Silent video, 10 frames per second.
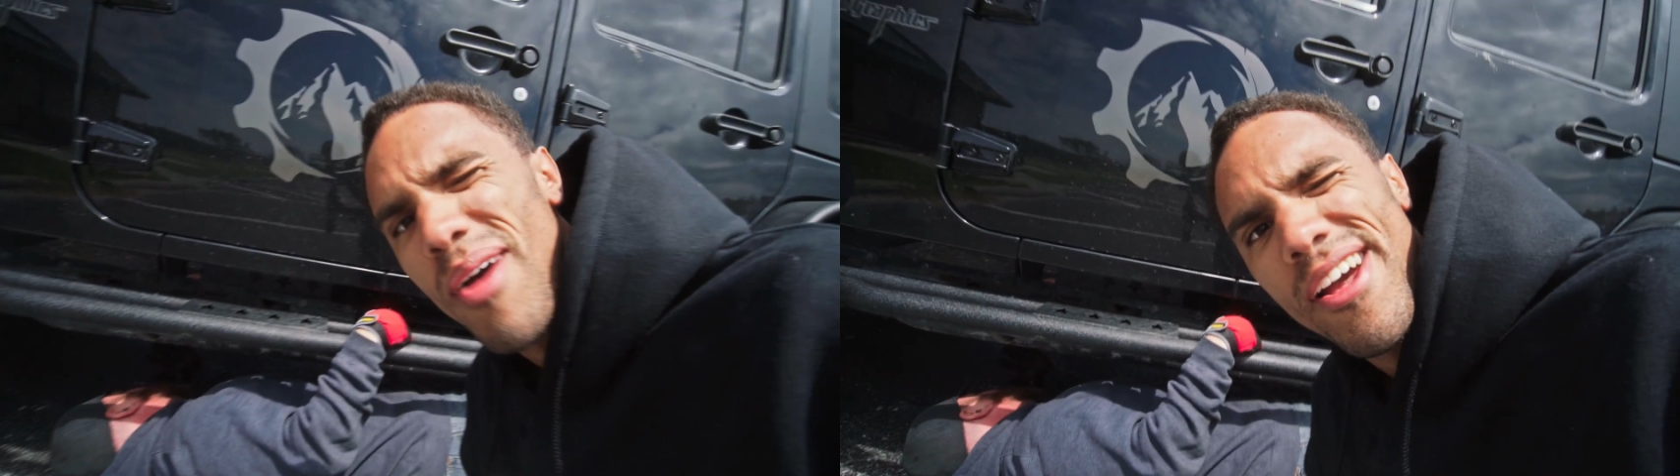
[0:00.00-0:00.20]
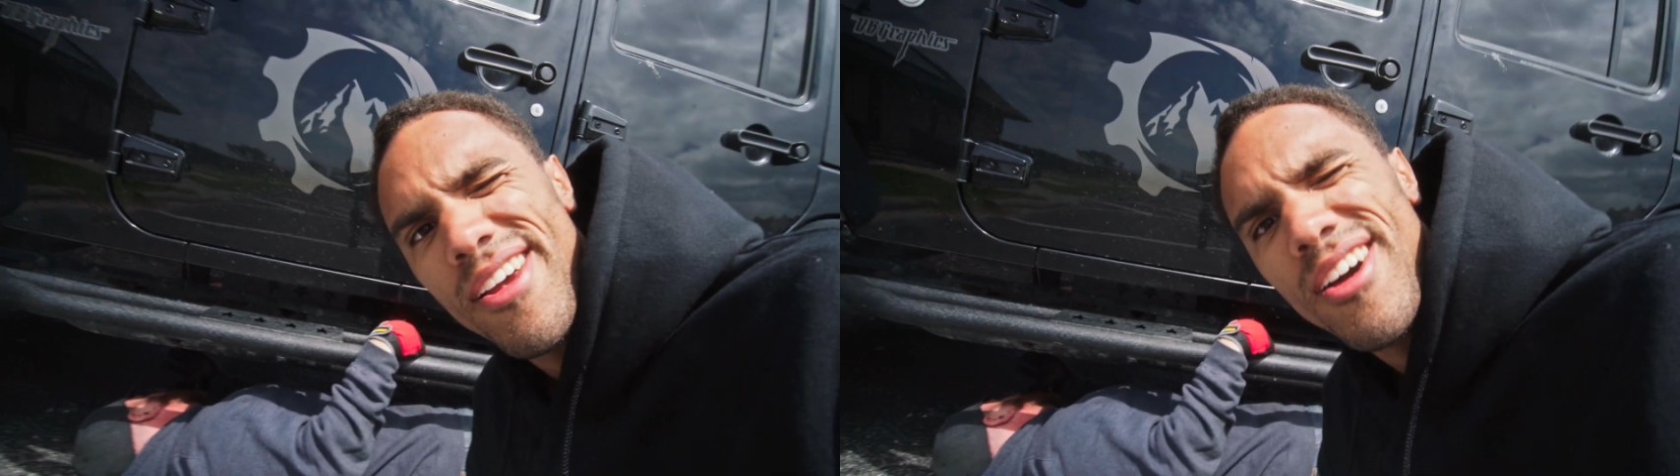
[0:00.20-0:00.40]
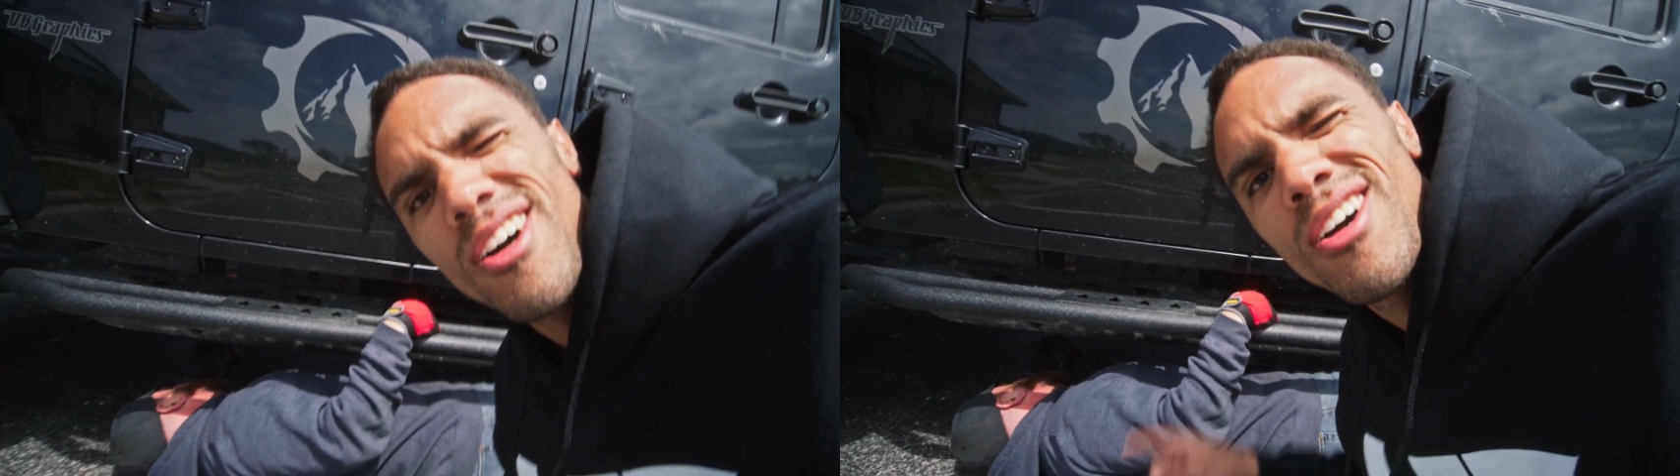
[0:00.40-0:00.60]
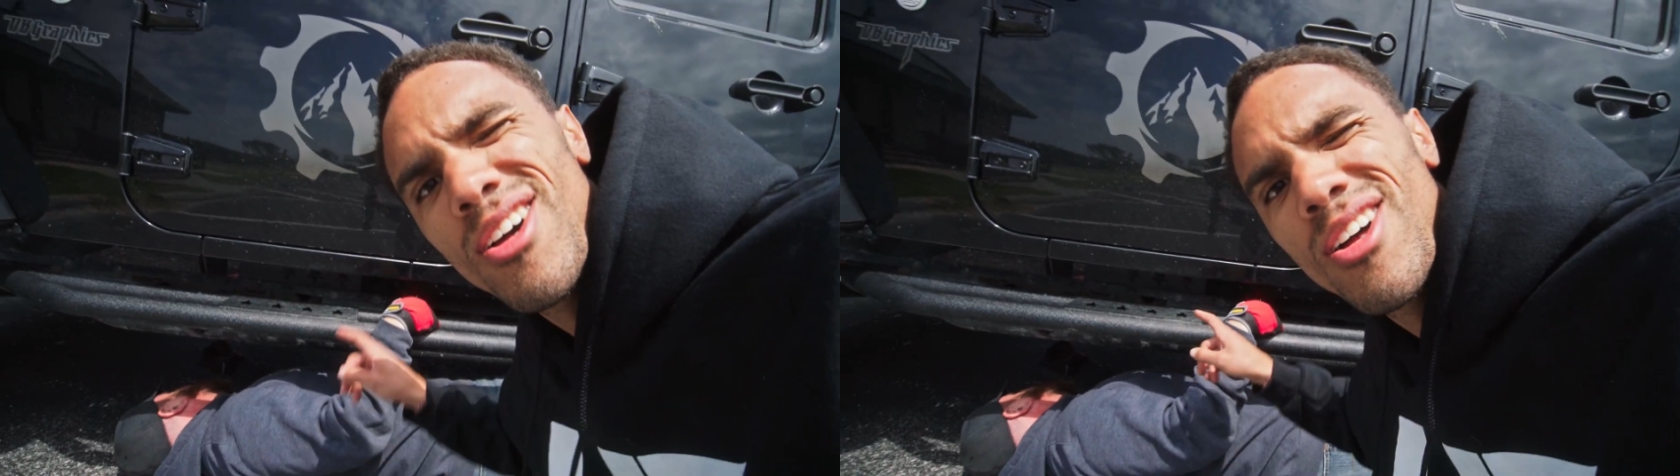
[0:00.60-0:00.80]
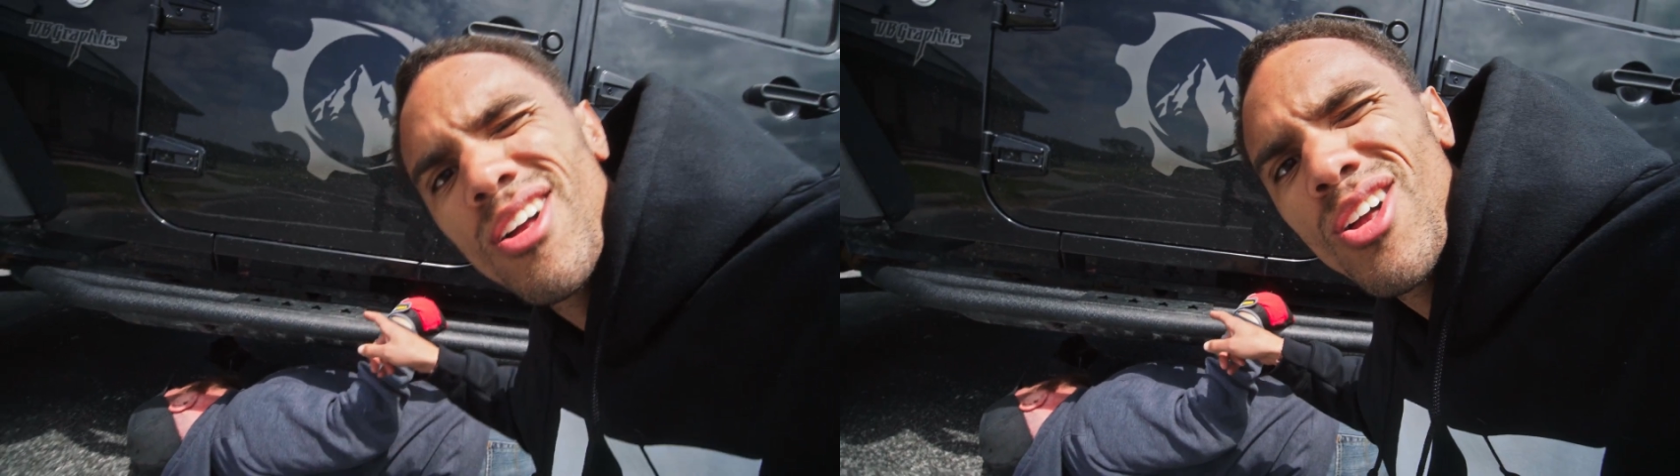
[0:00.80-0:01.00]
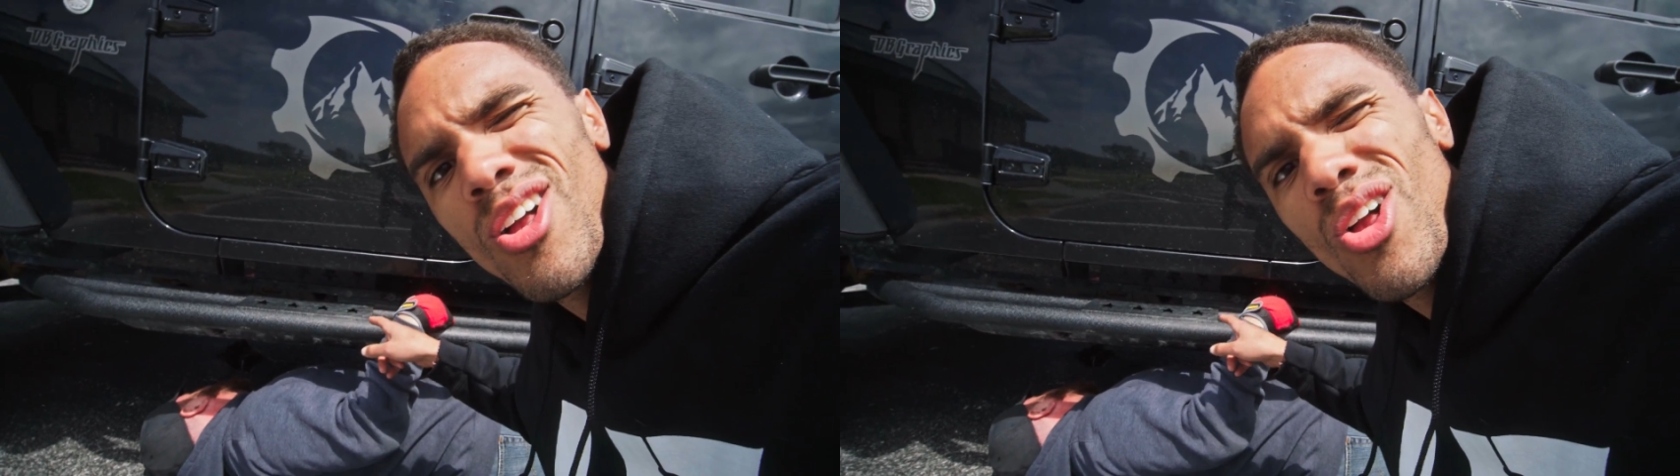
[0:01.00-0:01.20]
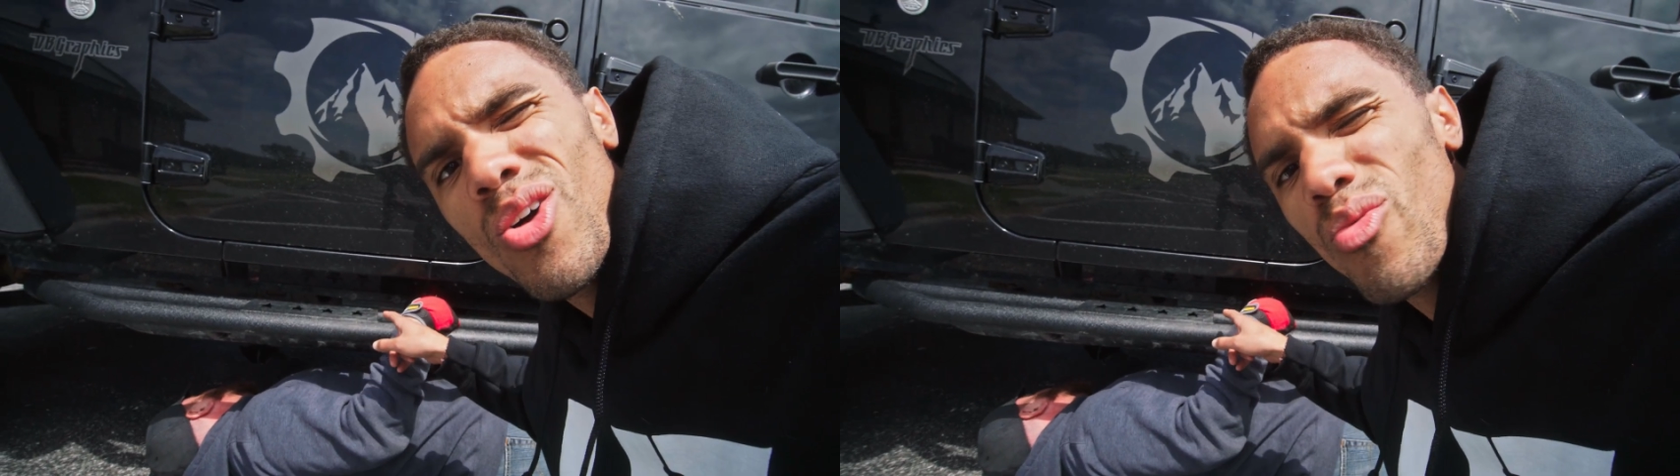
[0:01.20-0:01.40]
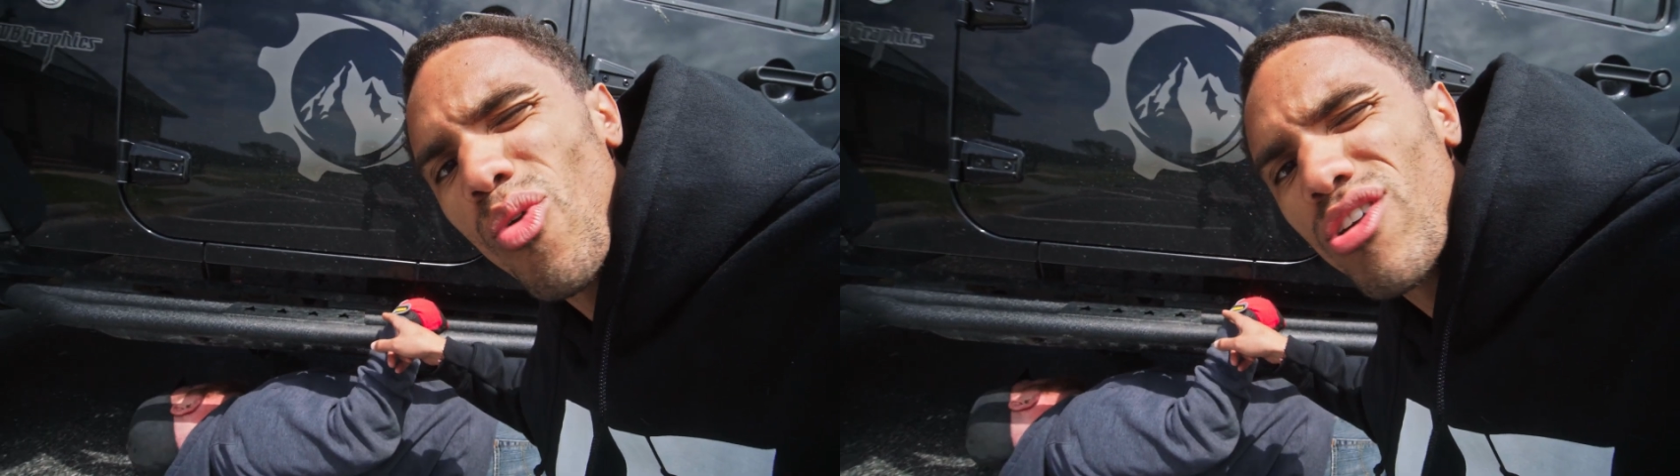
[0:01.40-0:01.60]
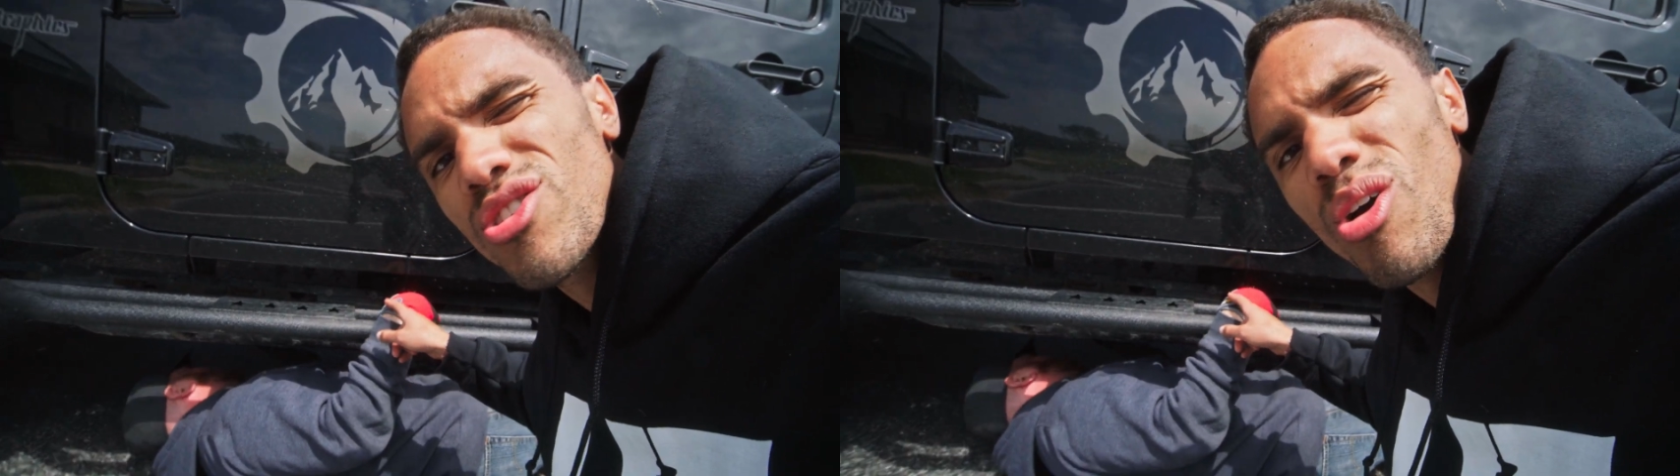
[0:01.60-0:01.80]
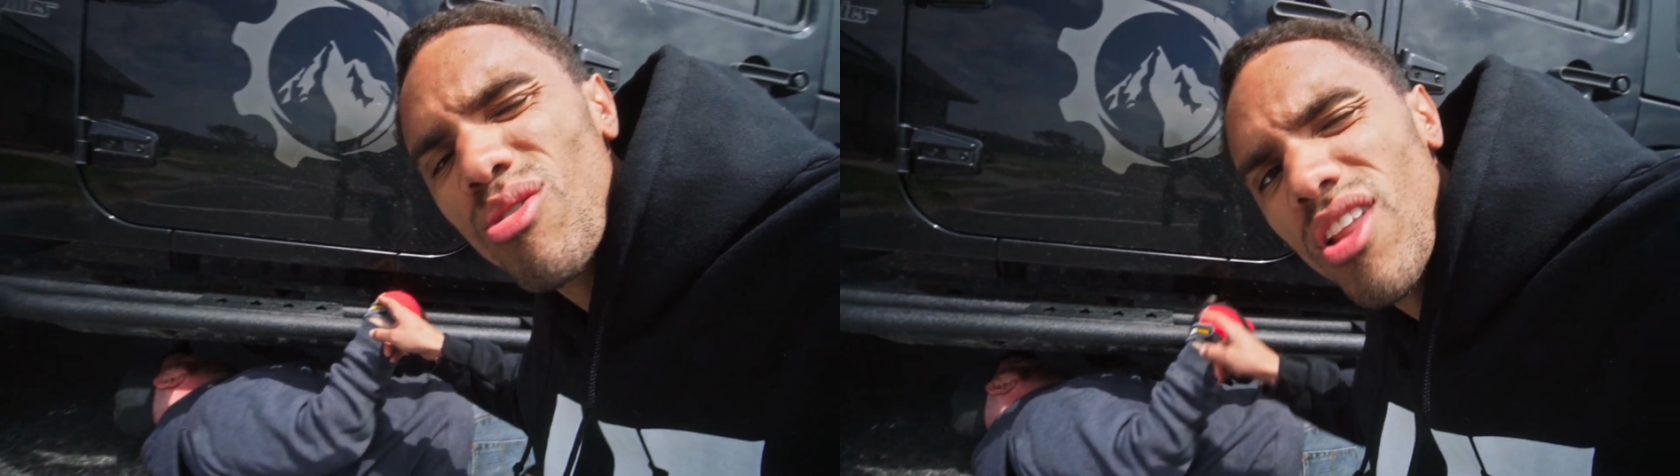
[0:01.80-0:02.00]
my work
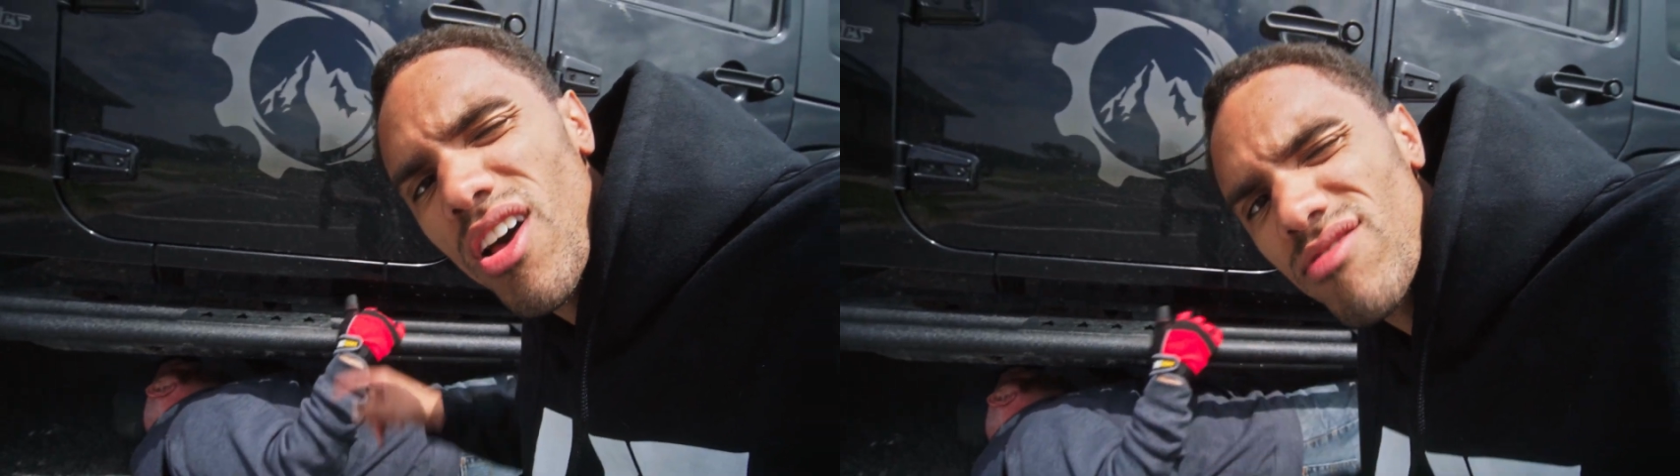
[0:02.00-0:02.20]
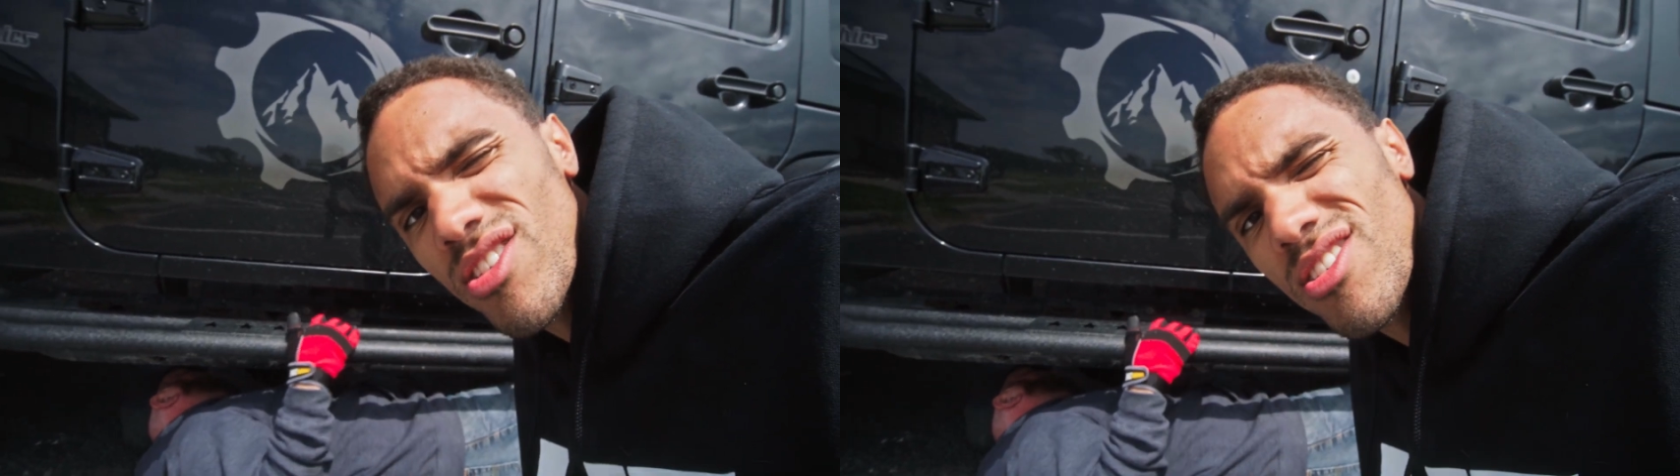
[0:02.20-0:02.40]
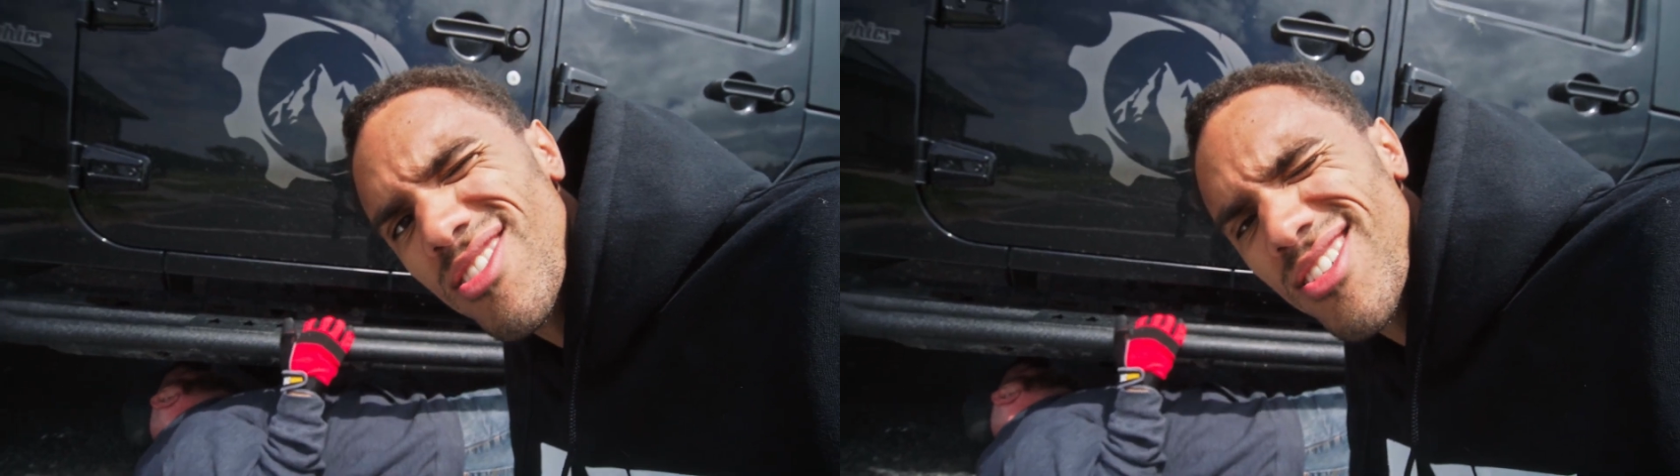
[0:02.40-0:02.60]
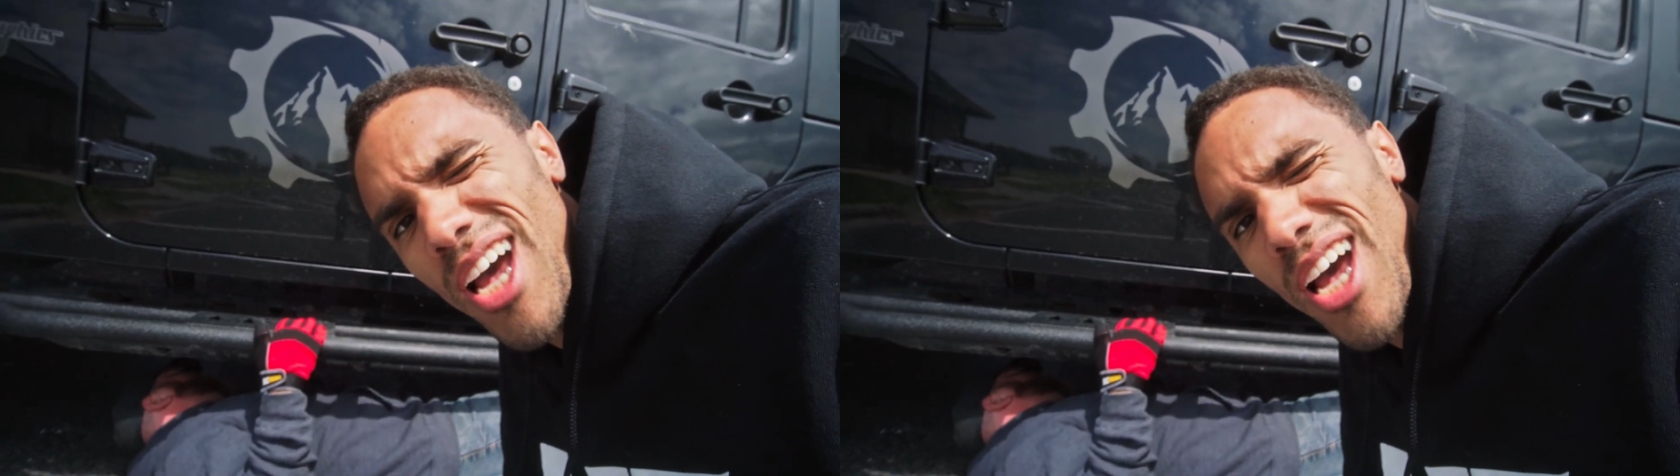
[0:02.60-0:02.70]
zone gloves.